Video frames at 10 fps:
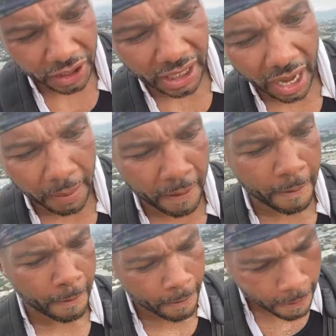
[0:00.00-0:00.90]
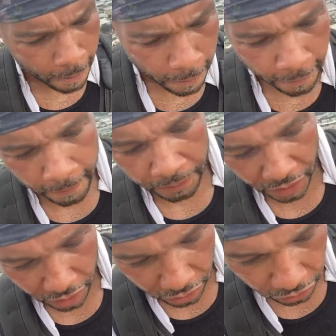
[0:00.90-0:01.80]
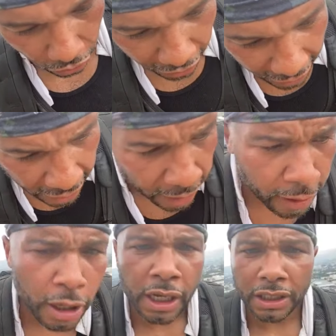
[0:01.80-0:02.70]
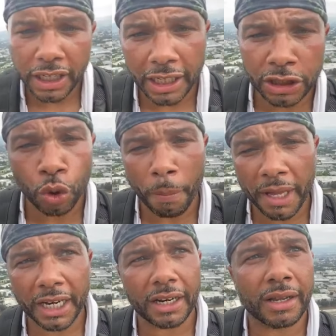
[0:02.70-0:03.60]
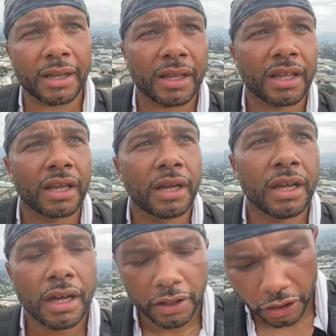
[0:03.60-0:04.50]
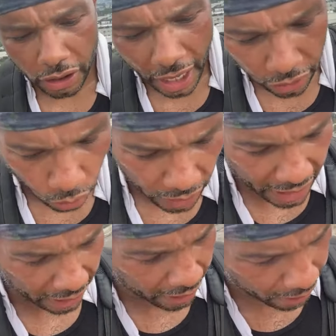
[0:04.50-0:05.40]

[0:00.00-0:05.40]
of time, 30 seconds to a minute, then you're not doing HIIT.